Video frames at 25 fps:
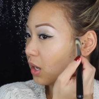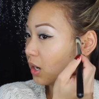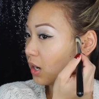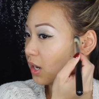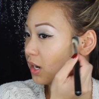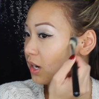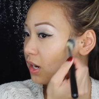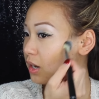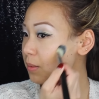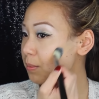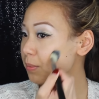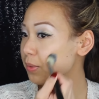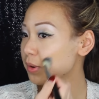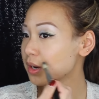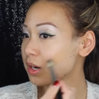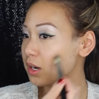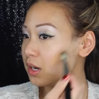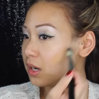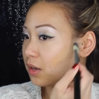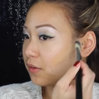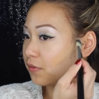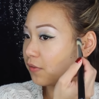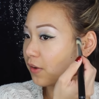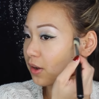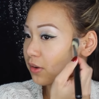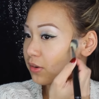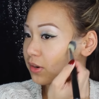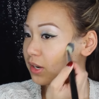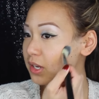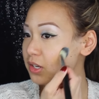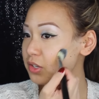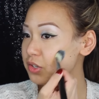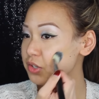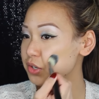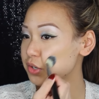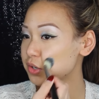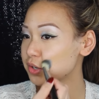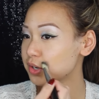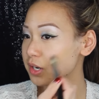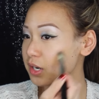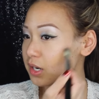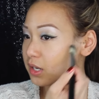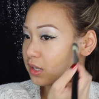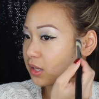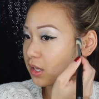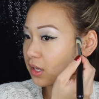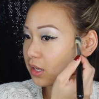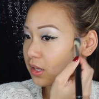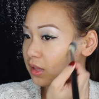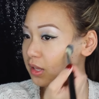And I didn't put any foundation or
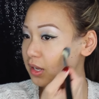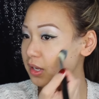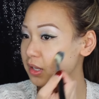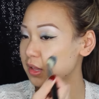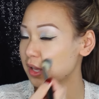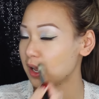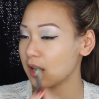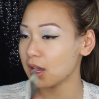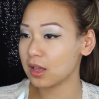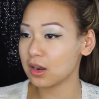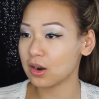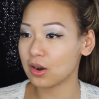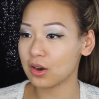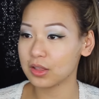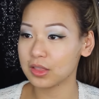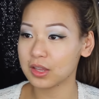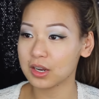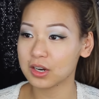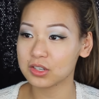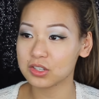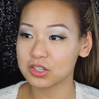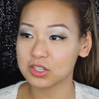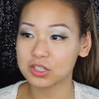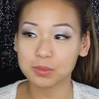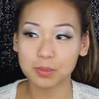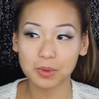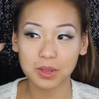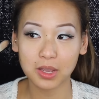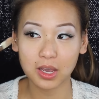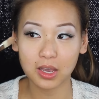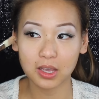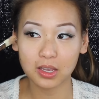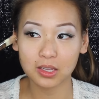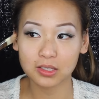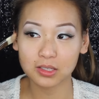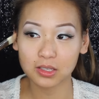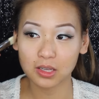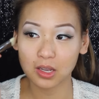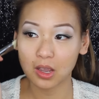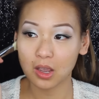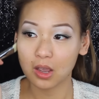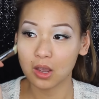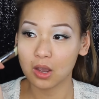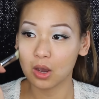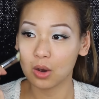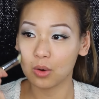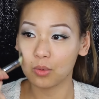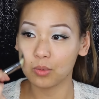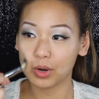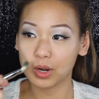anything like that on there just because
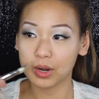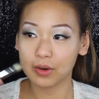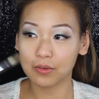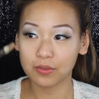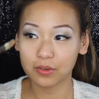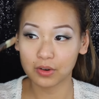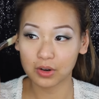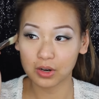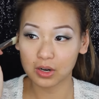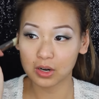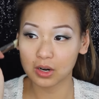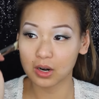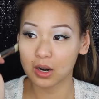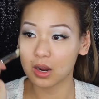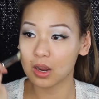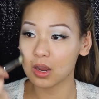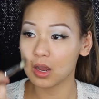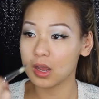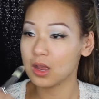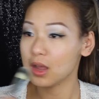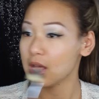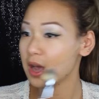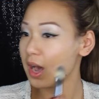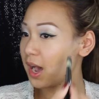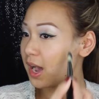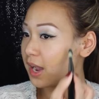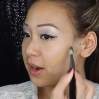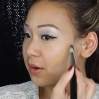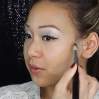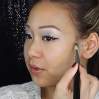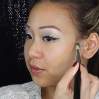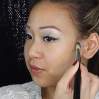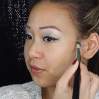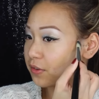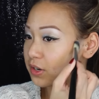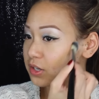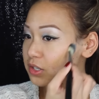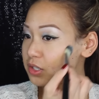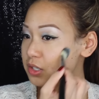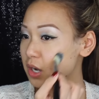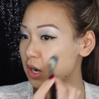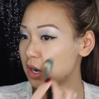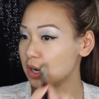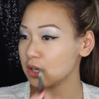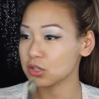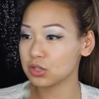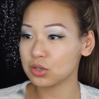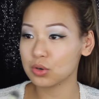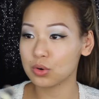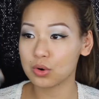whenever I reverse
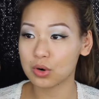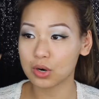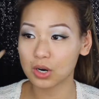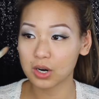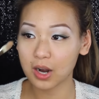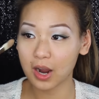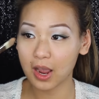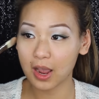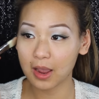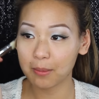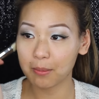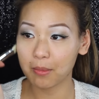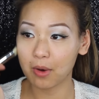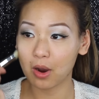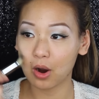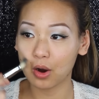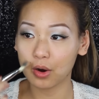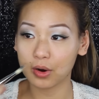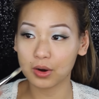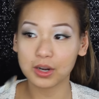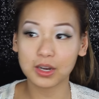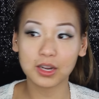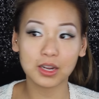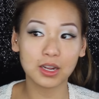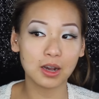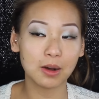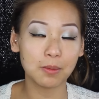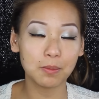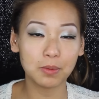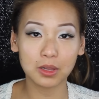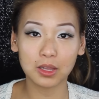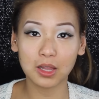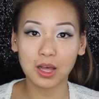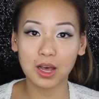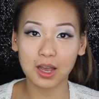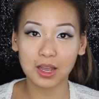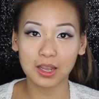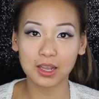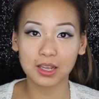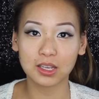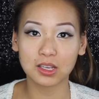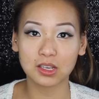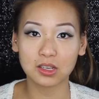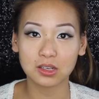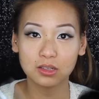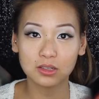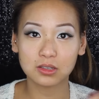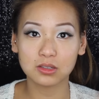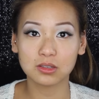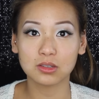contour, I'm already
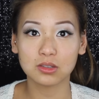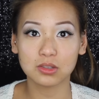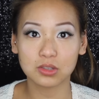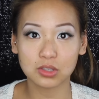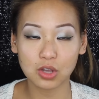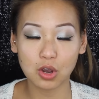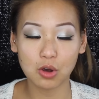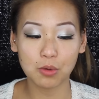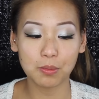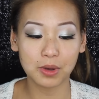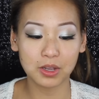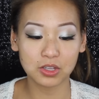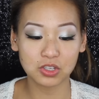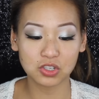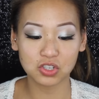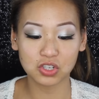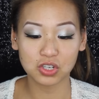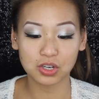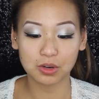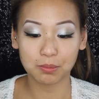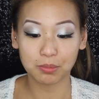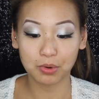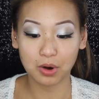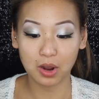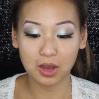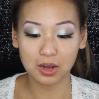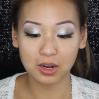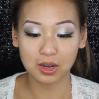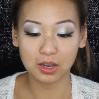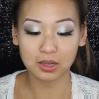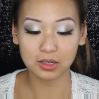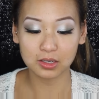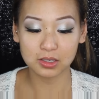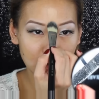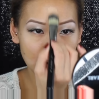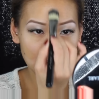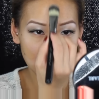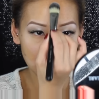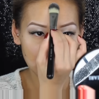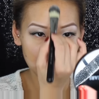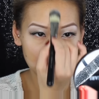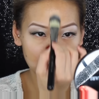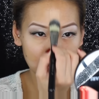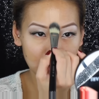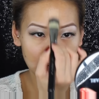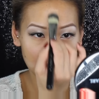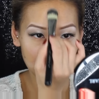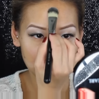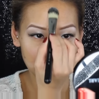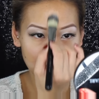applying so much product. On
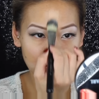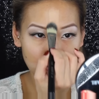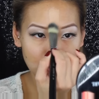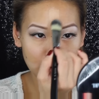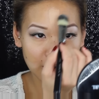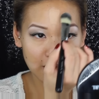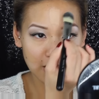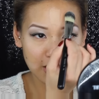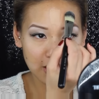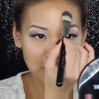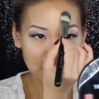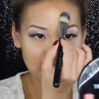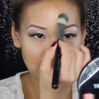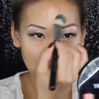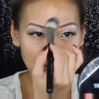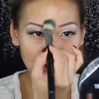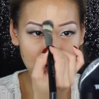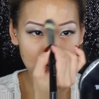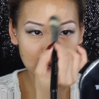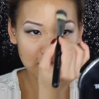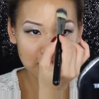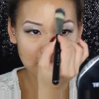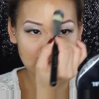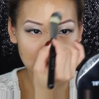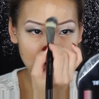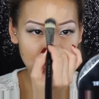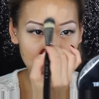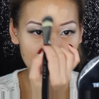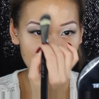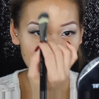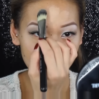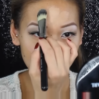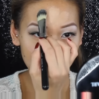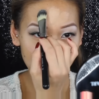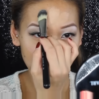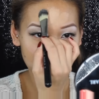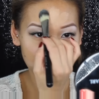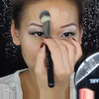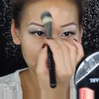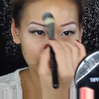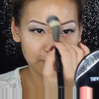my forehead right here,